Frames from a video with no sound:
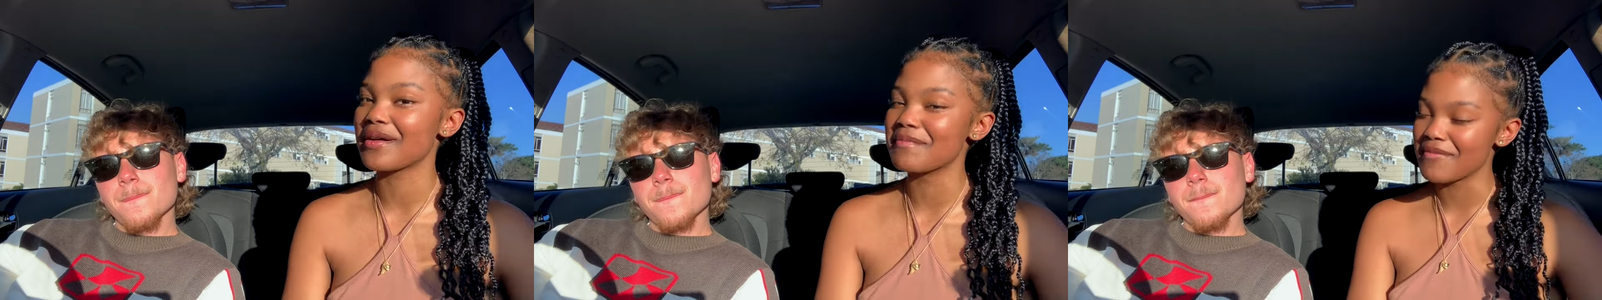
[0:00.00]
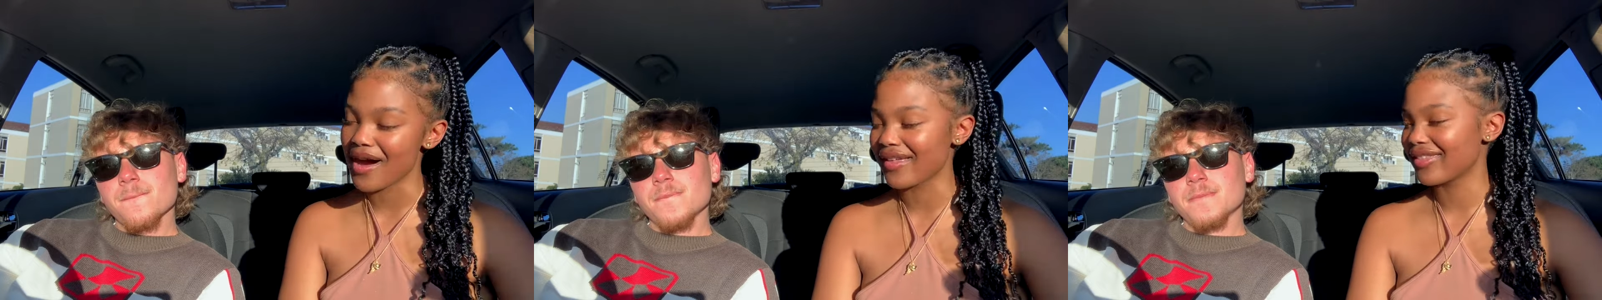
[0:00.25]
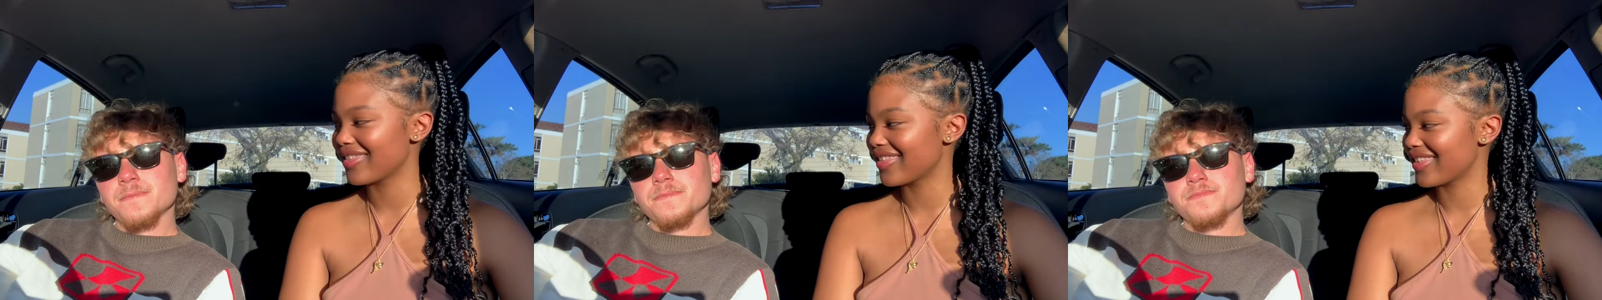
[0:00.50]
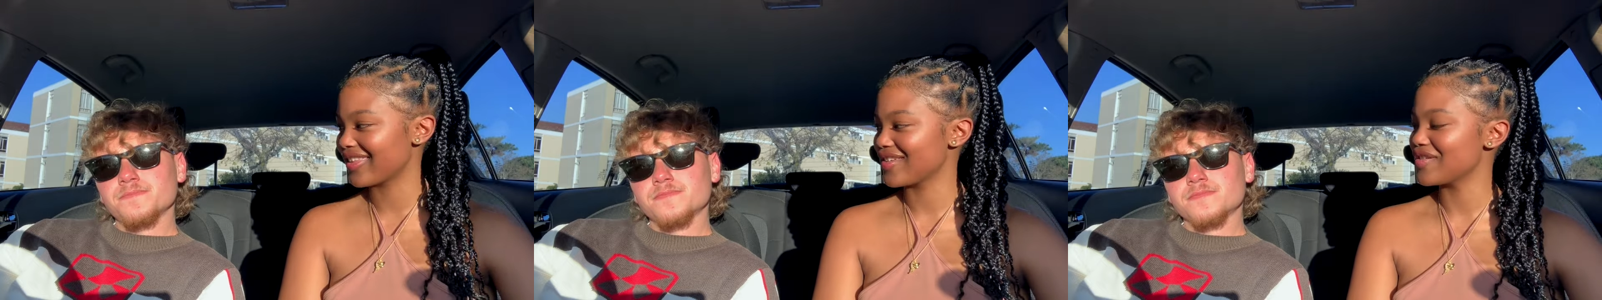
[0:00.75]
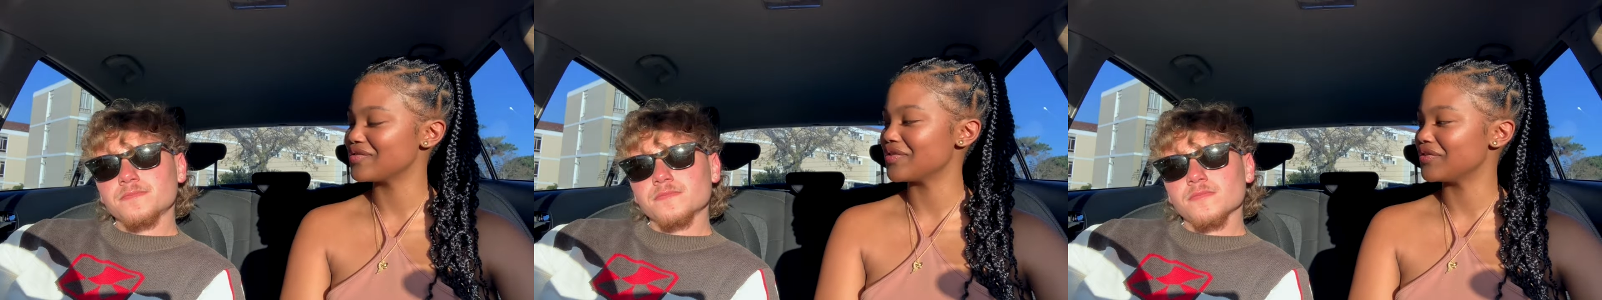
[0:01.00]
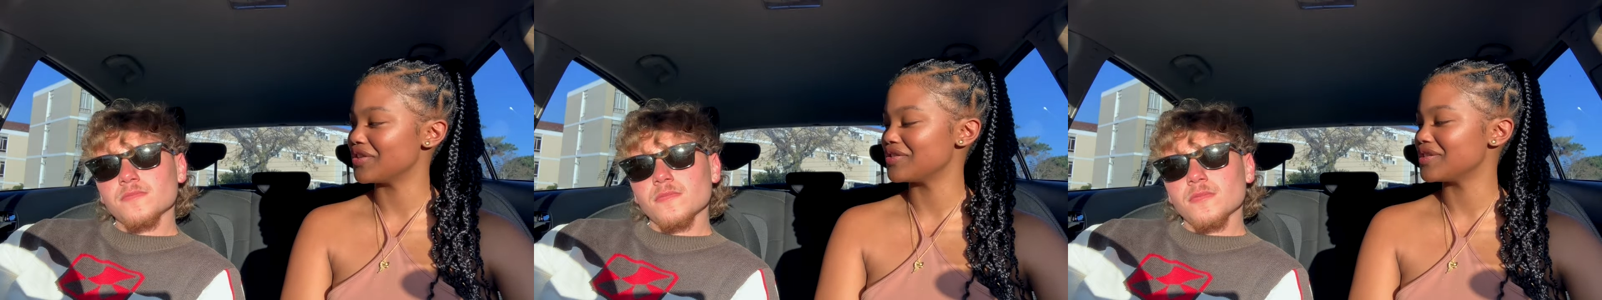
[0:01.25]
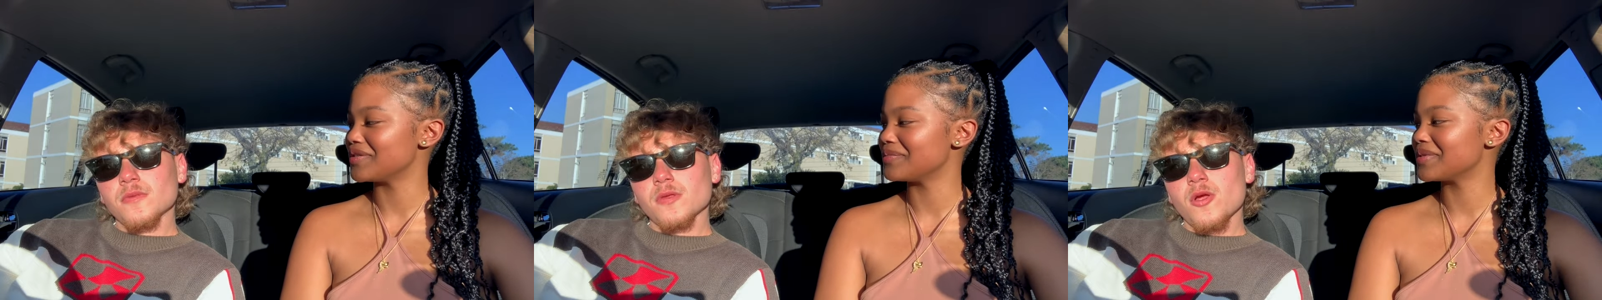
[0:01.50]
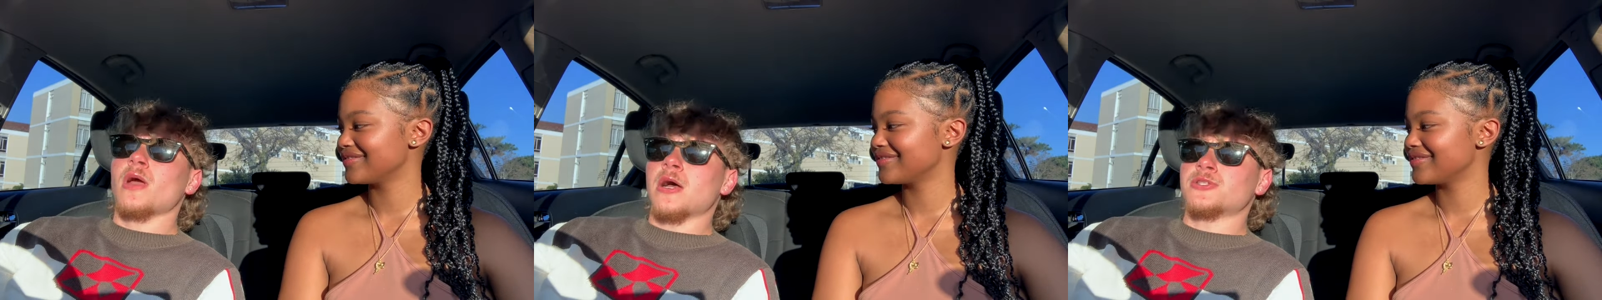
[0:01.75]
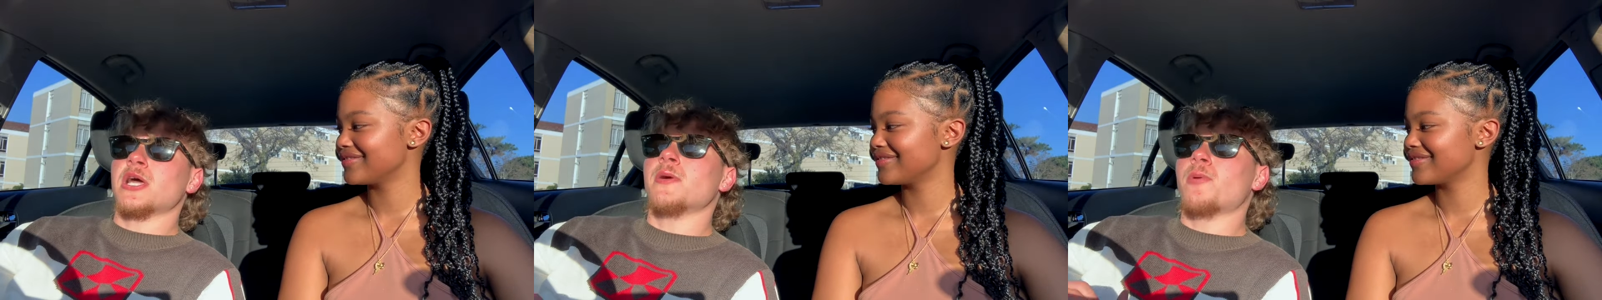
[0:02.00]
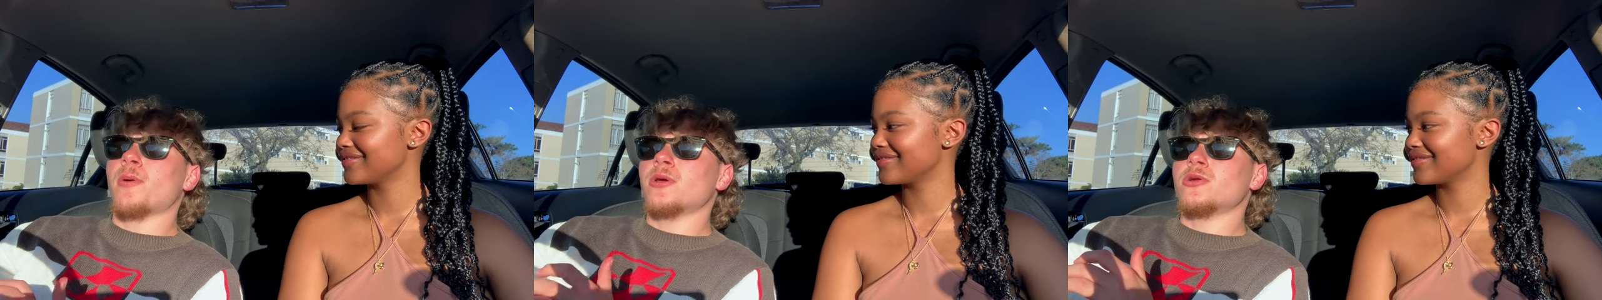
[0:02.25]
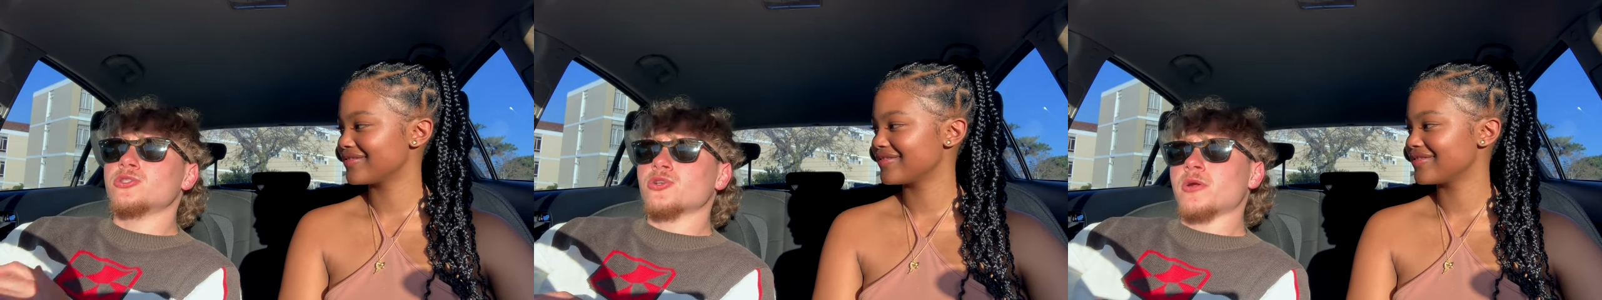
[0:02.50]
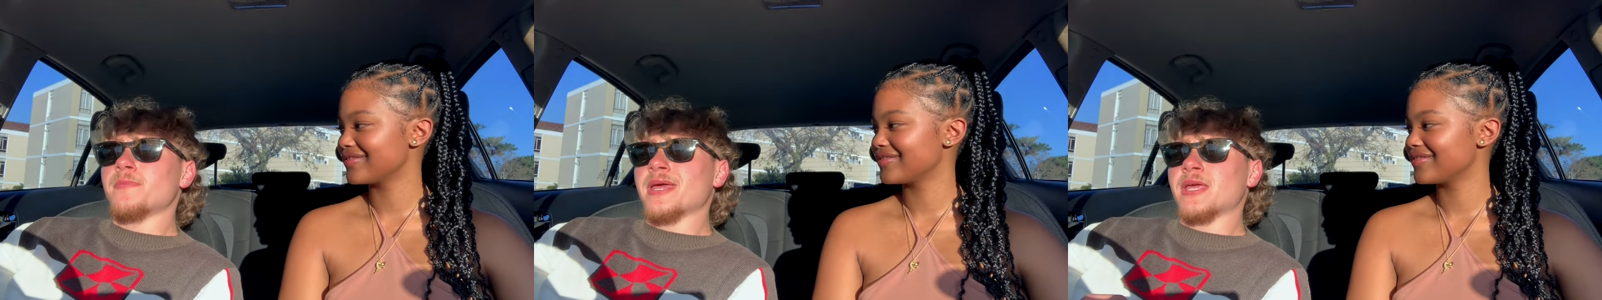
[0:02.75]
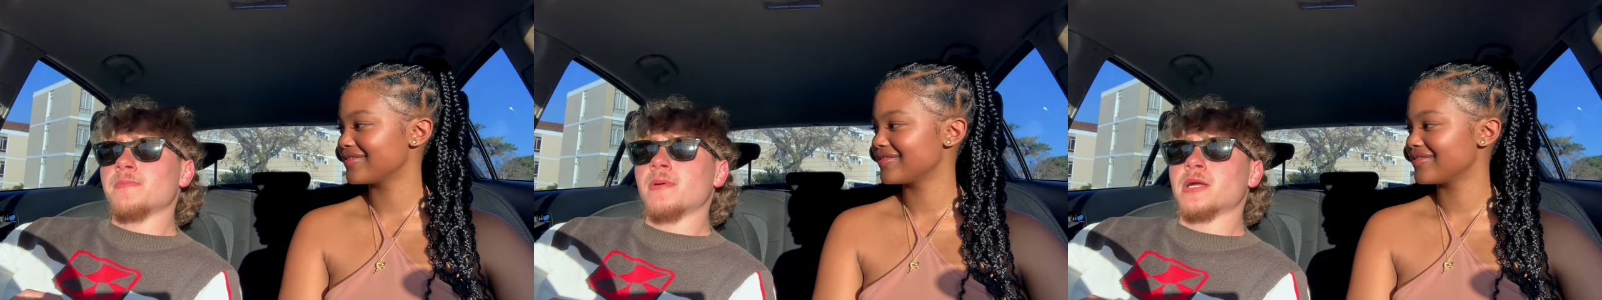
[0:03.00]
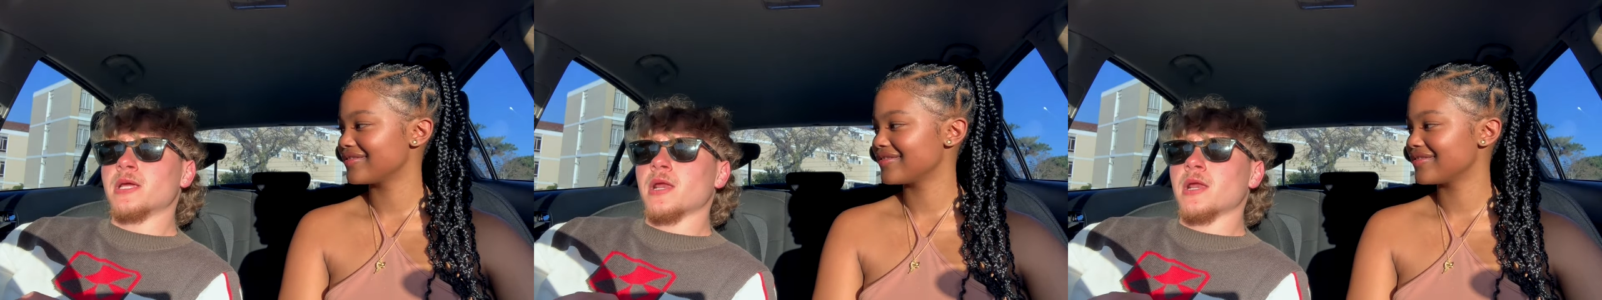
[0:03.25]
Speaker 1: a month? off of YouTube.
Speaker 2: I would say I probably only started making money